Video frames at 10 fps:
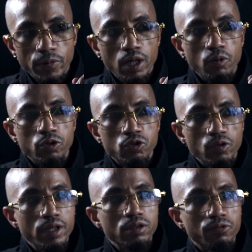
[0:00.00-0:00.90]
And we're
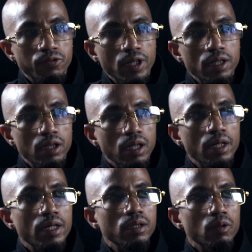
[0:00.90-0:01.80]
trying to find a
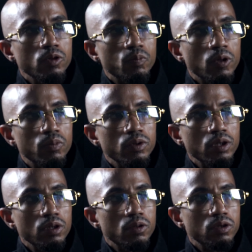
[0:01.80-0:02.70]
line that was
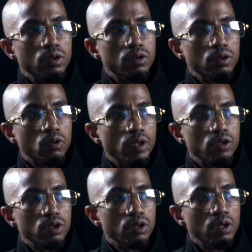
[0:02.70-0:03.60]
perpendicular to this
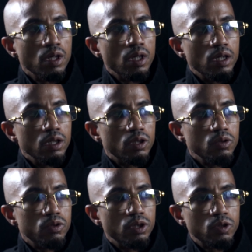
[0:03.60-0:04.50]
equation and
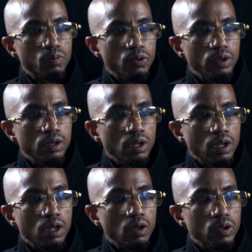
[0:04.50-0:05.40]
includes this point.
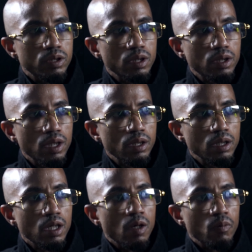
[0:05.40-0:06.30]
And we did that
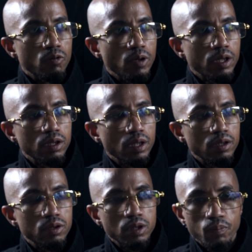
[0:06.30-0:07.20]
by
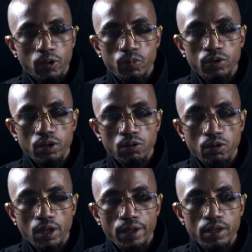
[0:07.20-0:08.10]
recognizing that perpendicular
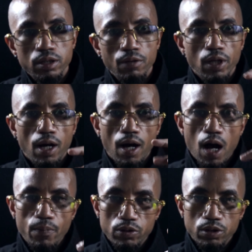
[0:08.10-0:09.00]
lines have the
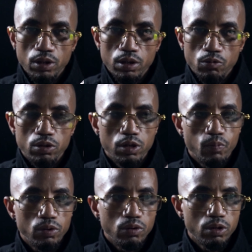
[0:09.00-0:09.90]
opposite
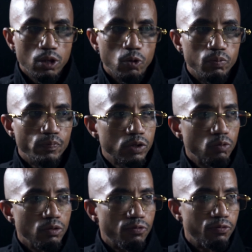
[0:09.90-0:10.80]
reciprocal slope. So
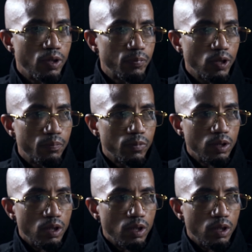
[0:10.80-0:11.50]
we flipped up.